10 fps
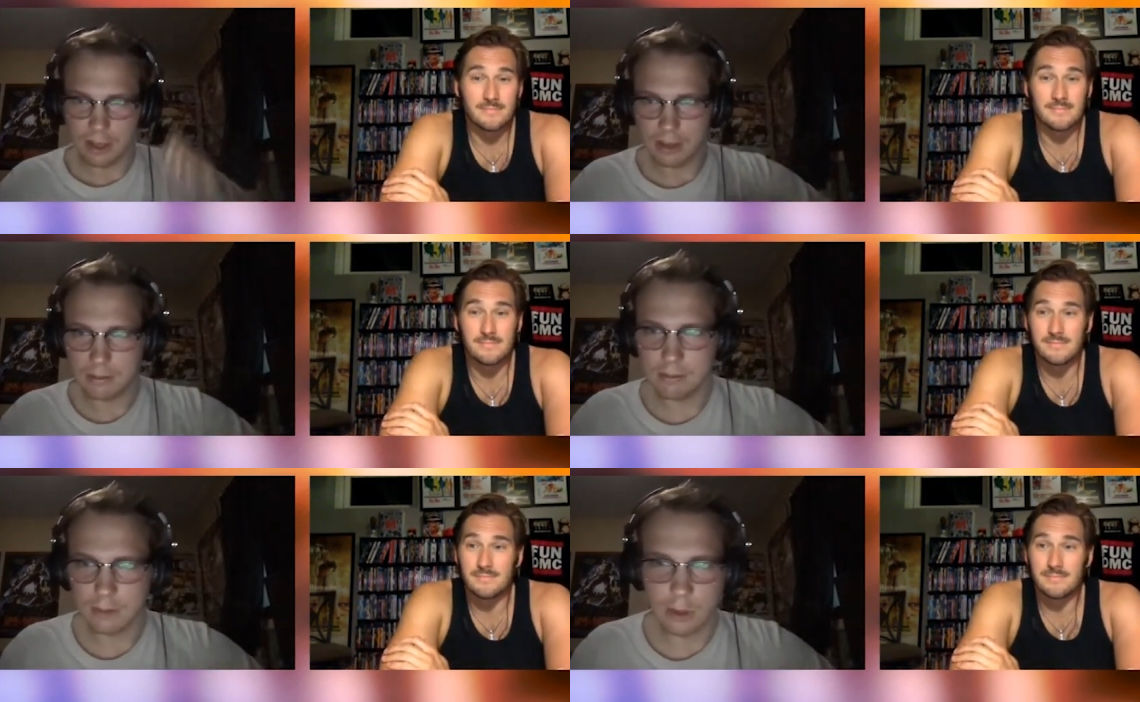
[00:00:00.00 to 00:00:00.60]
Speaker 1: Like
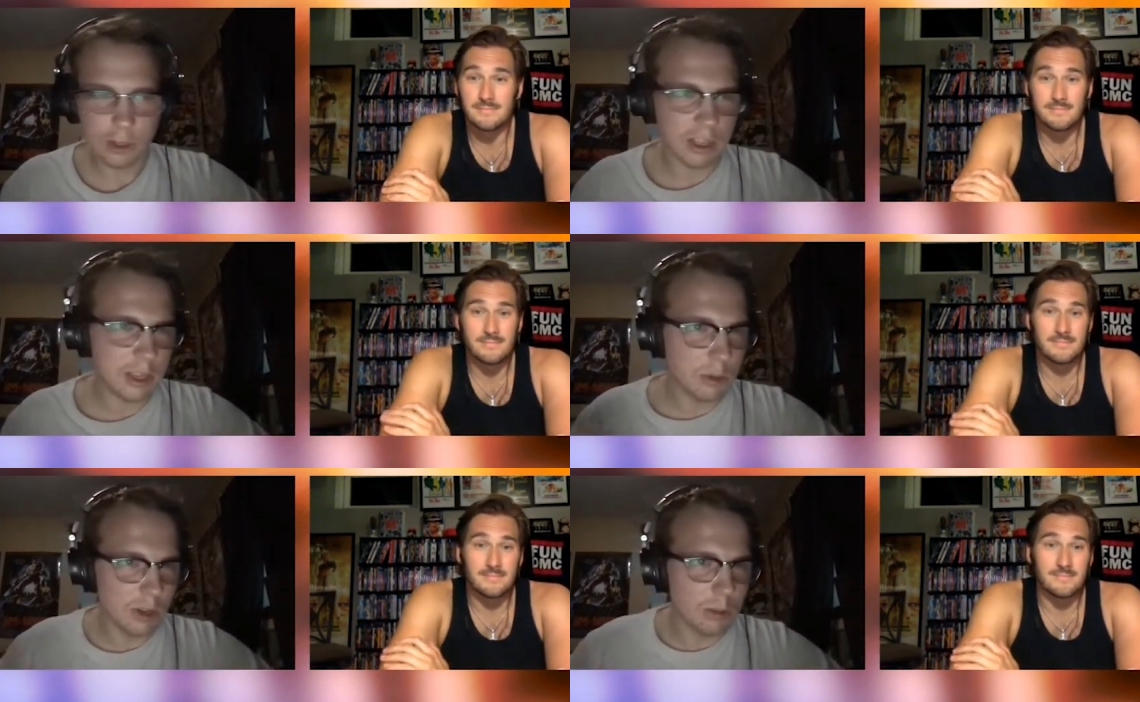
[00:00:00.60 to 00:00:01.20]
looked
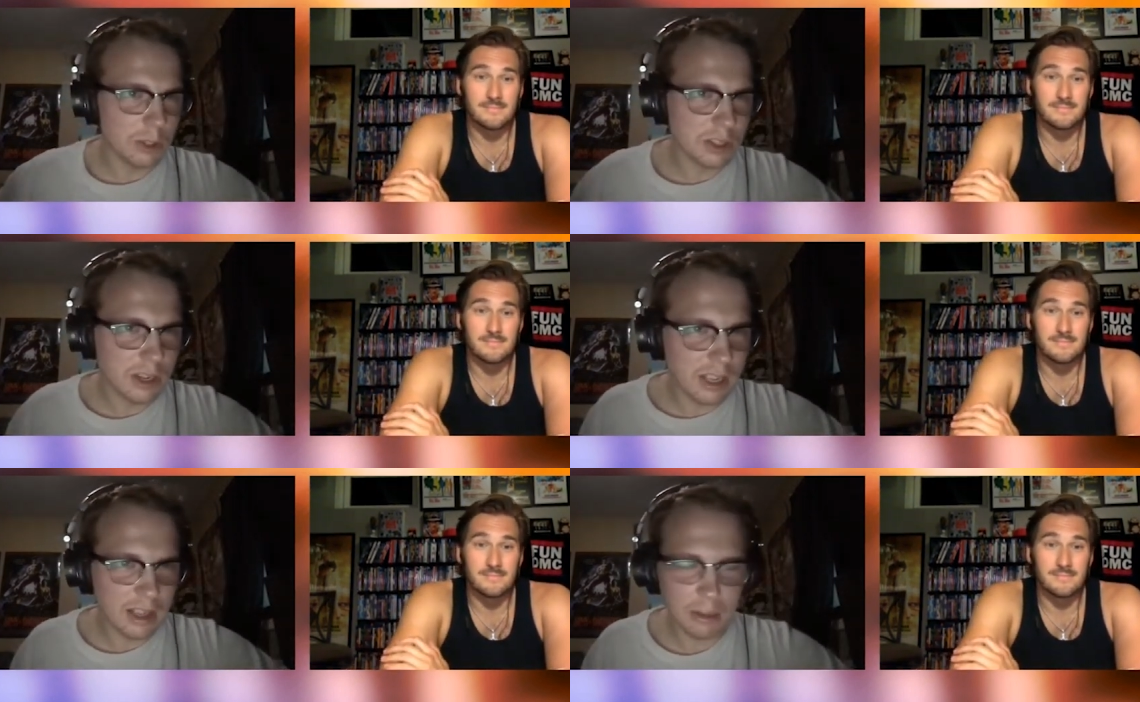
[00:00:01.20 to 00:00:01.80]
like you were almost
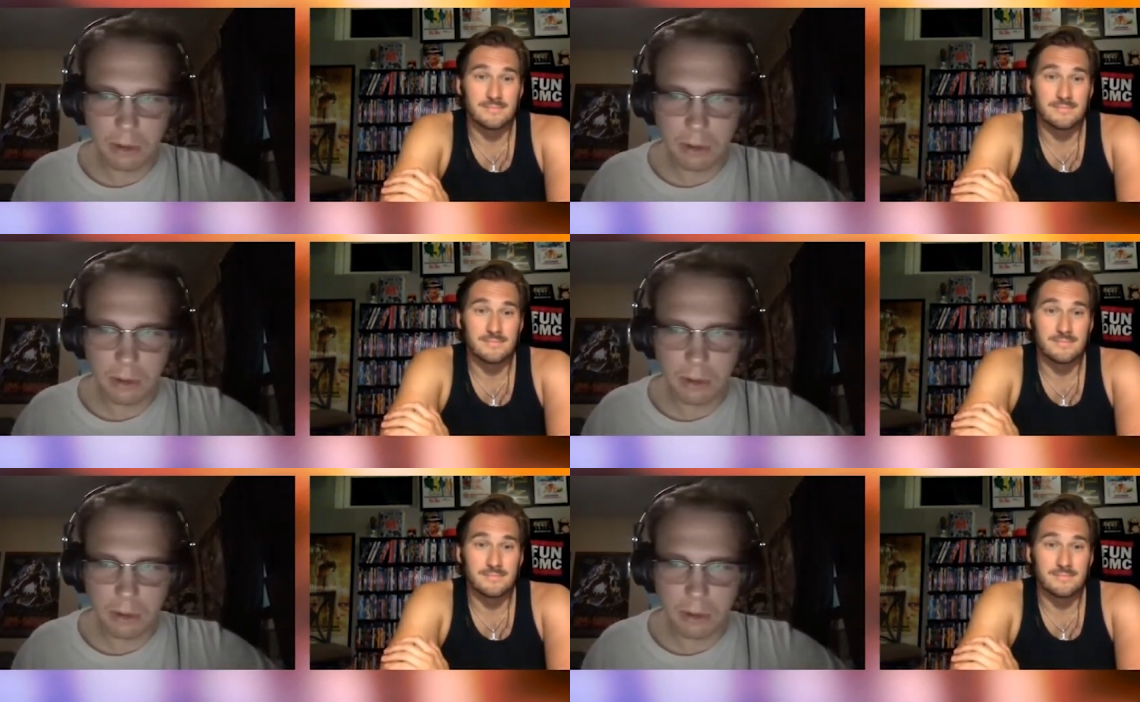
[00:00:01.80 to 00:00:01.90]
going to get the